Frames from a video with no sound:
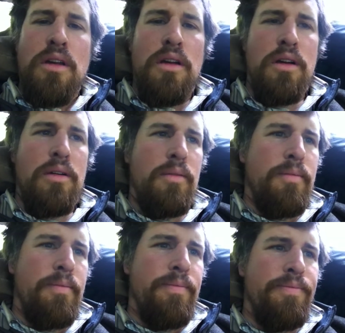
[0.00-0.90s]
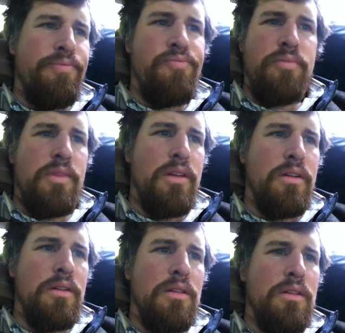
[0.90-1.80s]
Um,
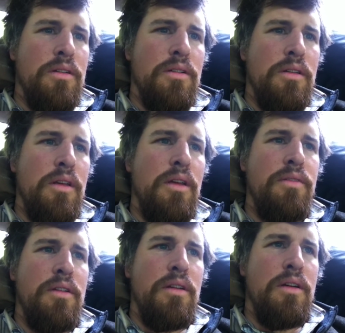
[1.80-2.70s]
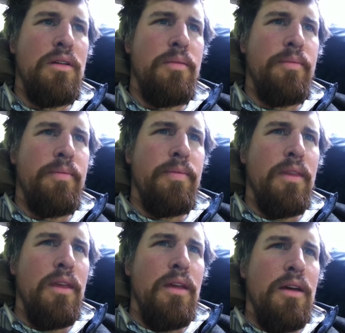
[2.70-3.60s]
there, there. Even um,
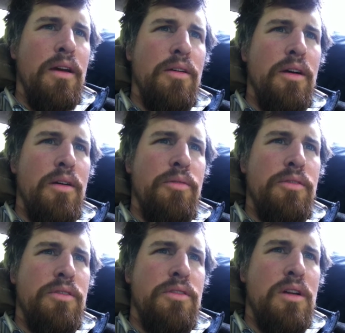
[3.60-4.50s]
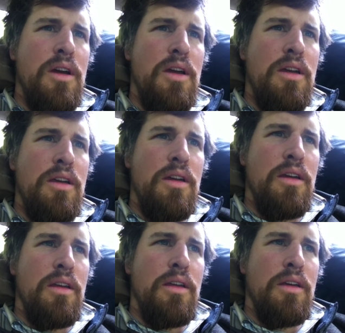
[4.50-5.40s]
I, I, was trying
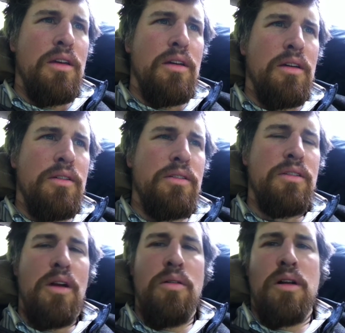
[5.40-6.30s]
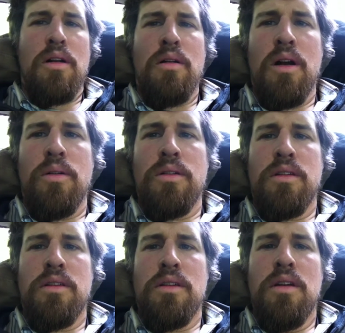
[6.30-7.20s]
uh,
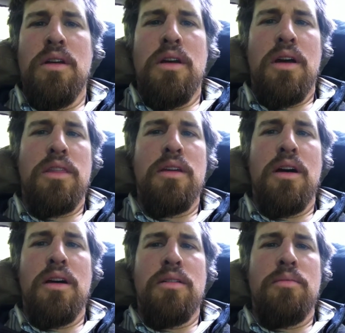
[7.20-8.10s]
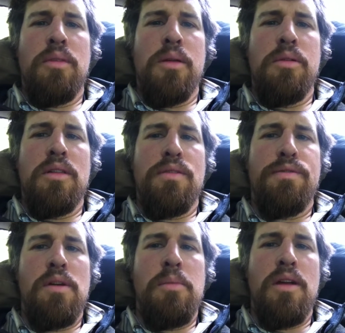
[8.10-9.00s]
sauerkraut. I thought maybe the
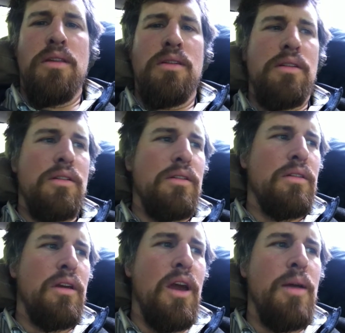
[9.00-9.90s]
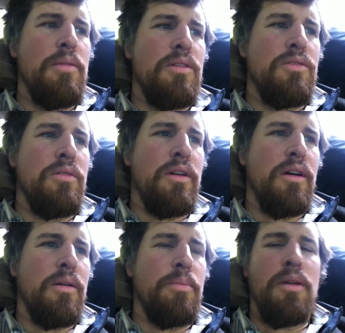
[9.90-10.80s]
fermented cabbage would
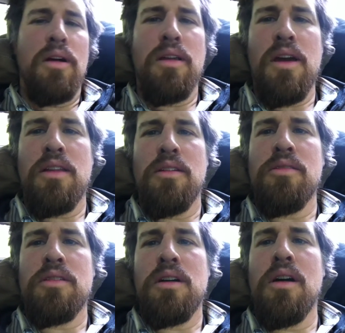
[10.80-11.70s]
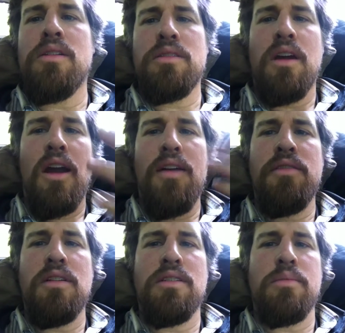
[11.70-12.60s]
help, but all that did was cause
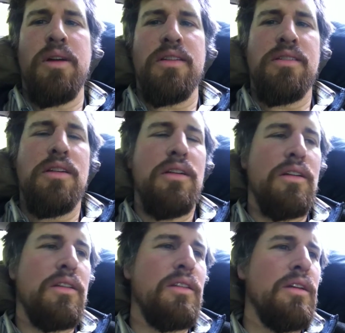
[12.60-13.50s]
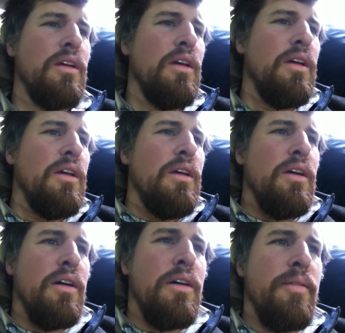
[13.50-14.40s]
cavities in my teeth.
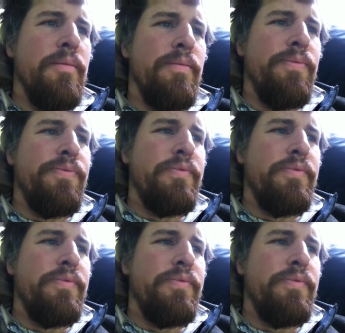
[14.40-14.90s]
Um,